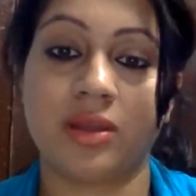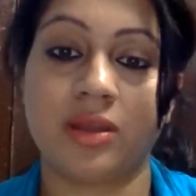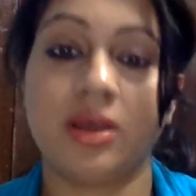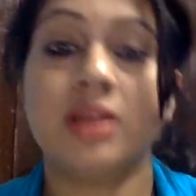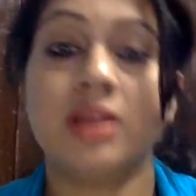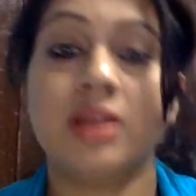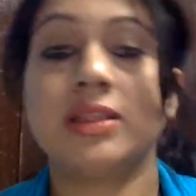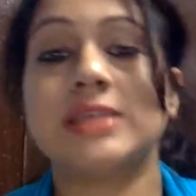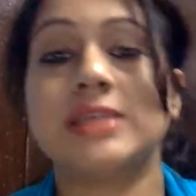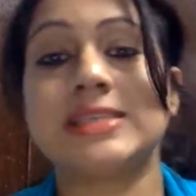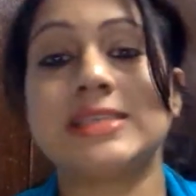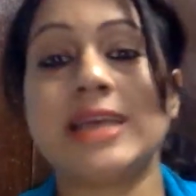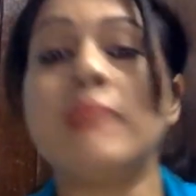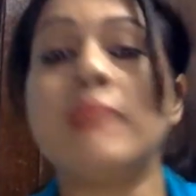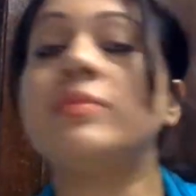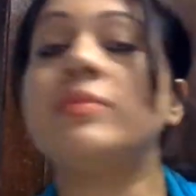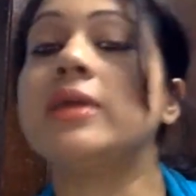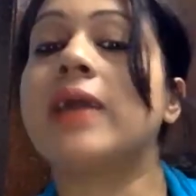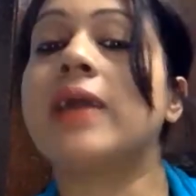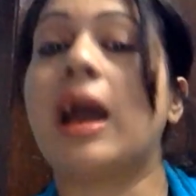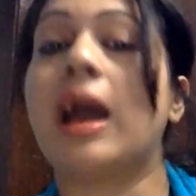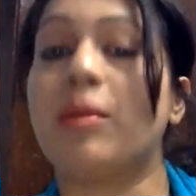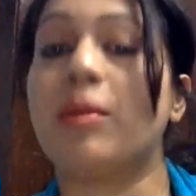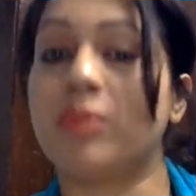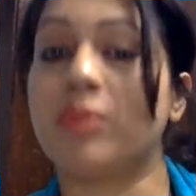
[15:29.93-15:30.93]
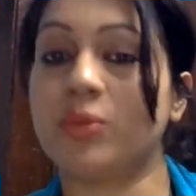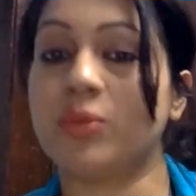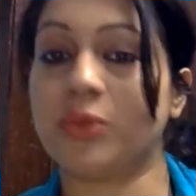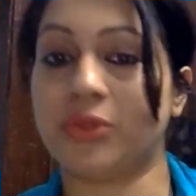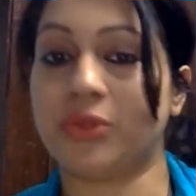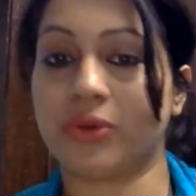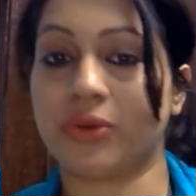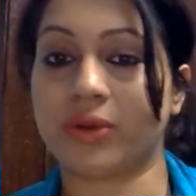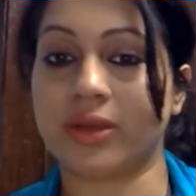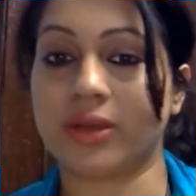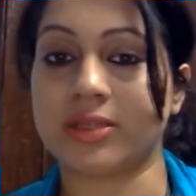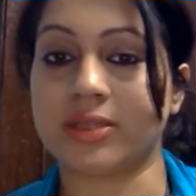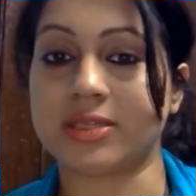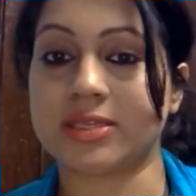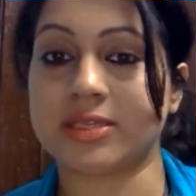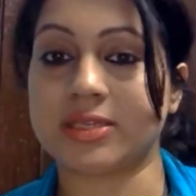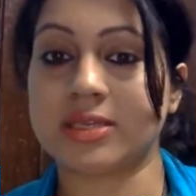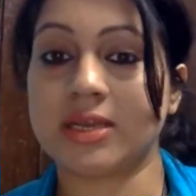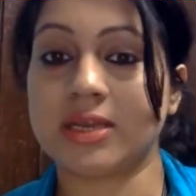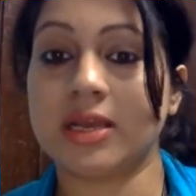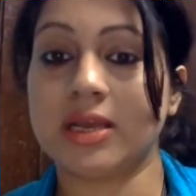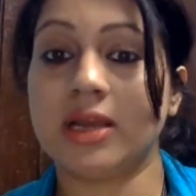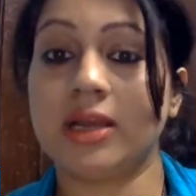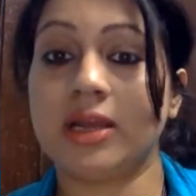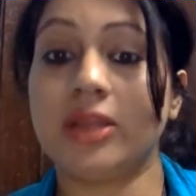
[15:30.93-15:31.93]
The same thing happened with your kids.
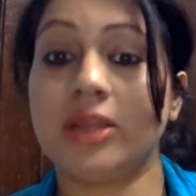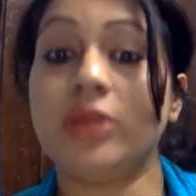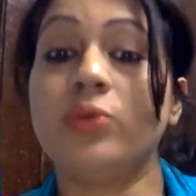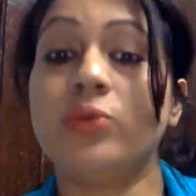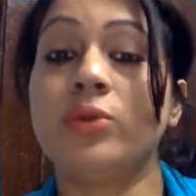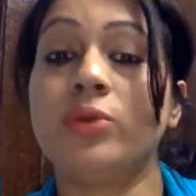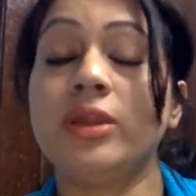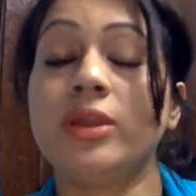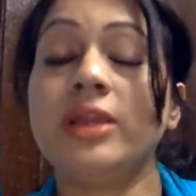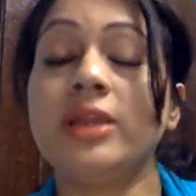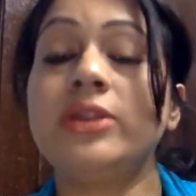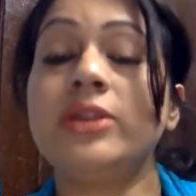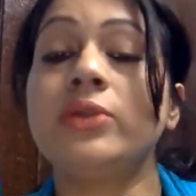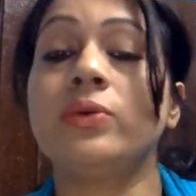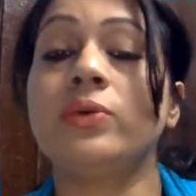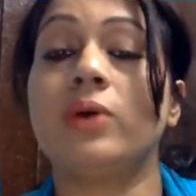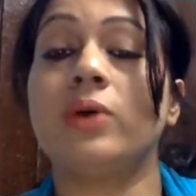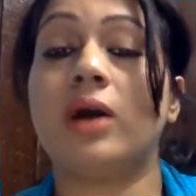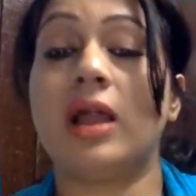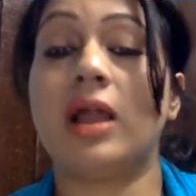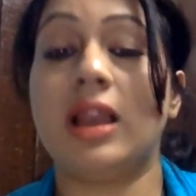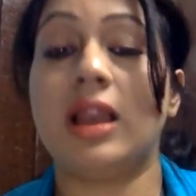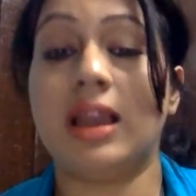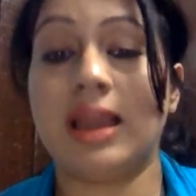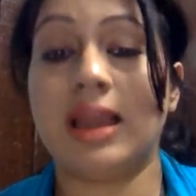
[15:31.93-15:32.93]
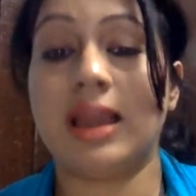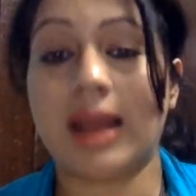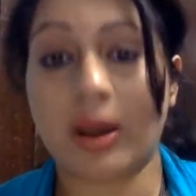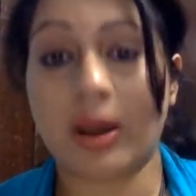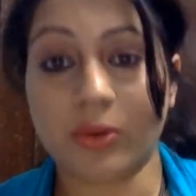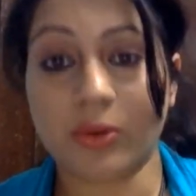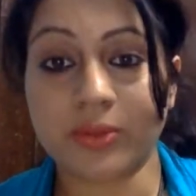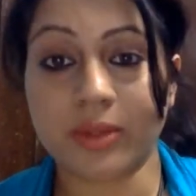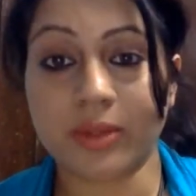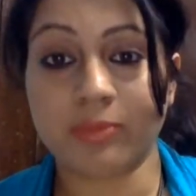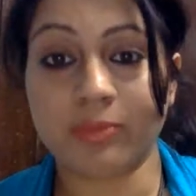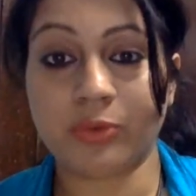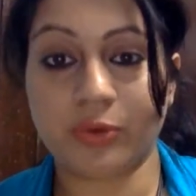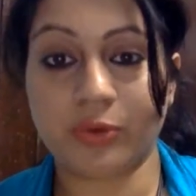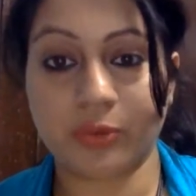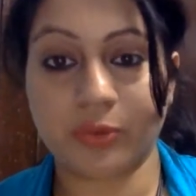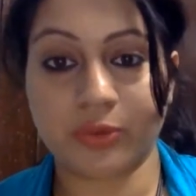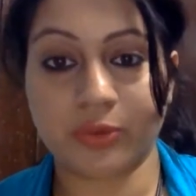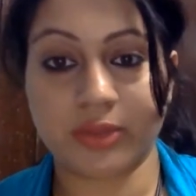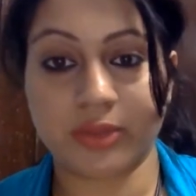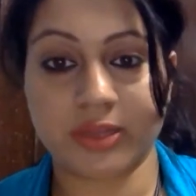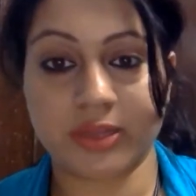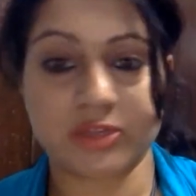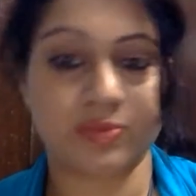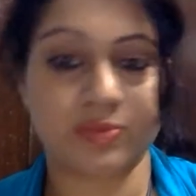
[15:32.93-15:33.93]
You need to allow them to do
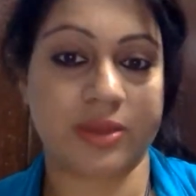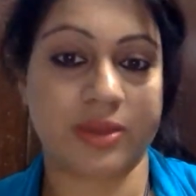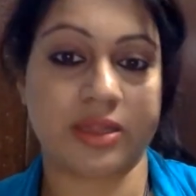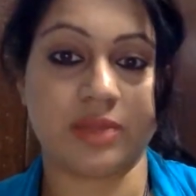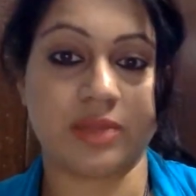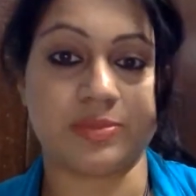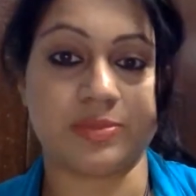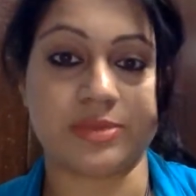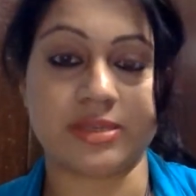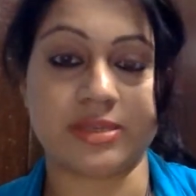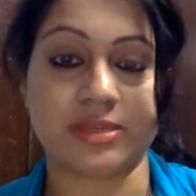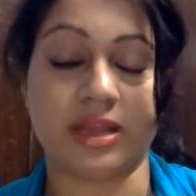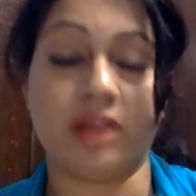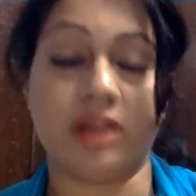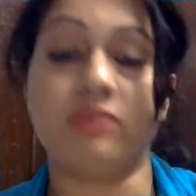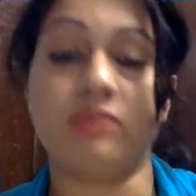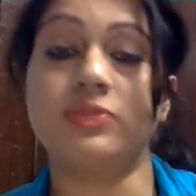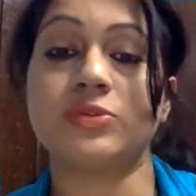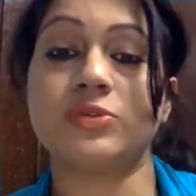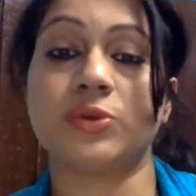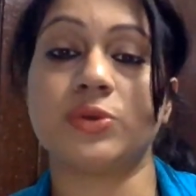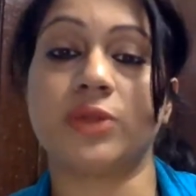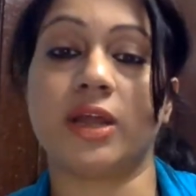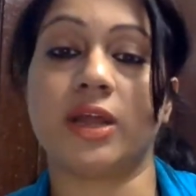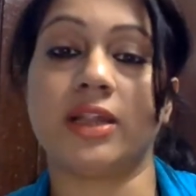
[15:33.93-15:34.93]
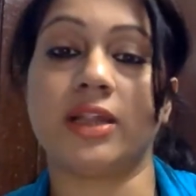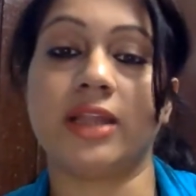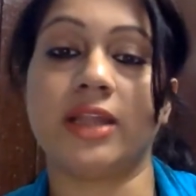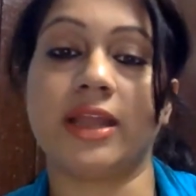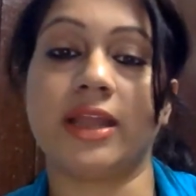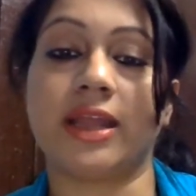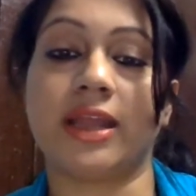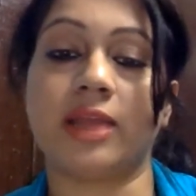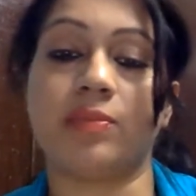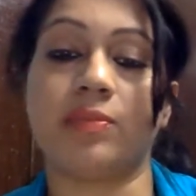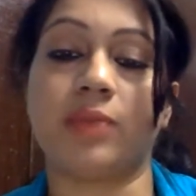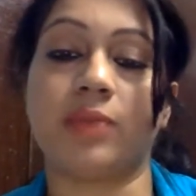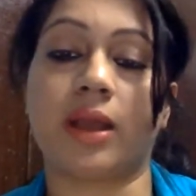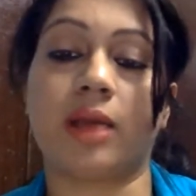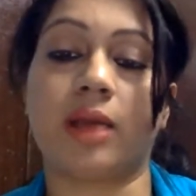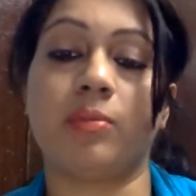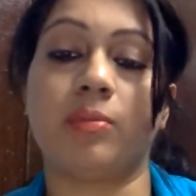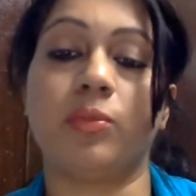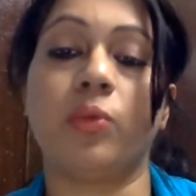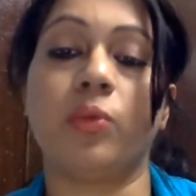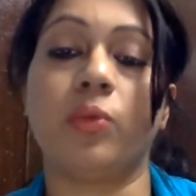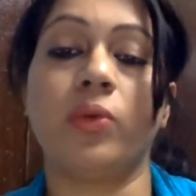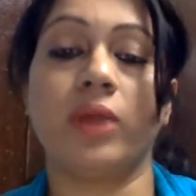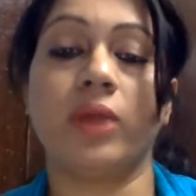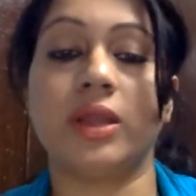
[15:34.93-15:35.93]
things by themselves so that they can become
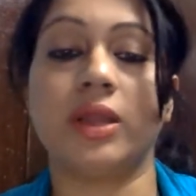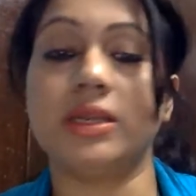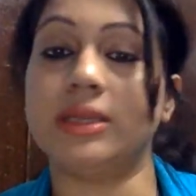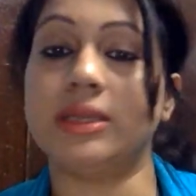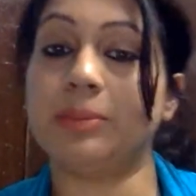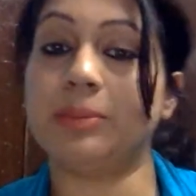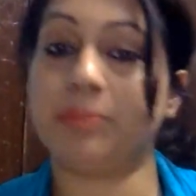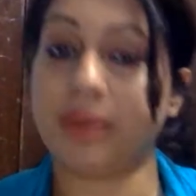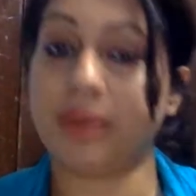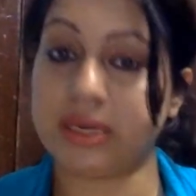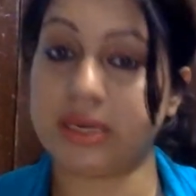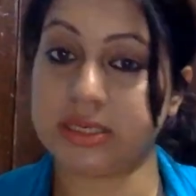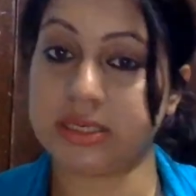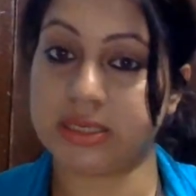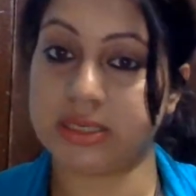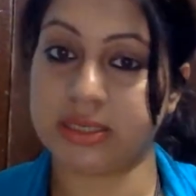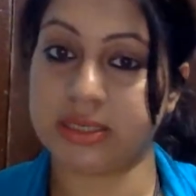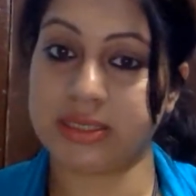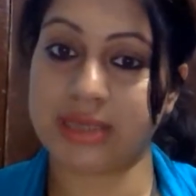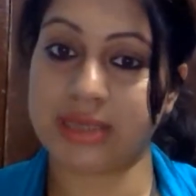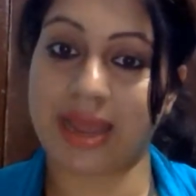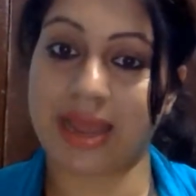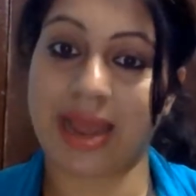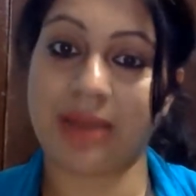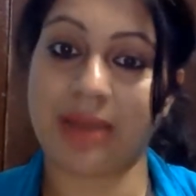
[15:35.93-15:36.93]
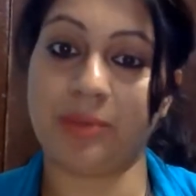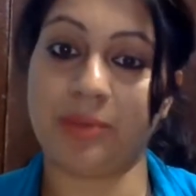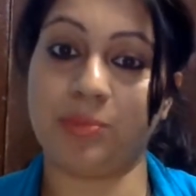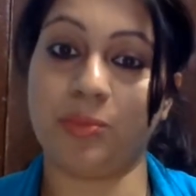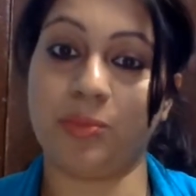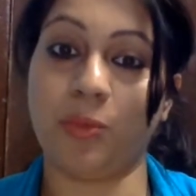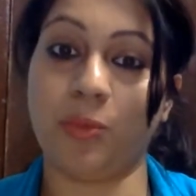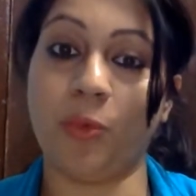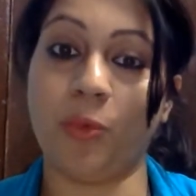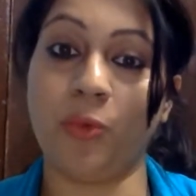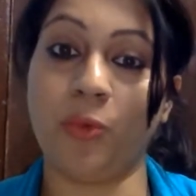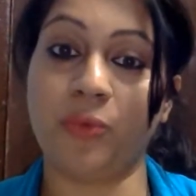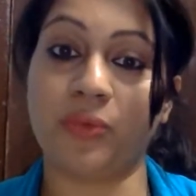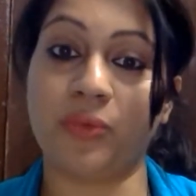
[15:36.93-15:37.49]
more independent and more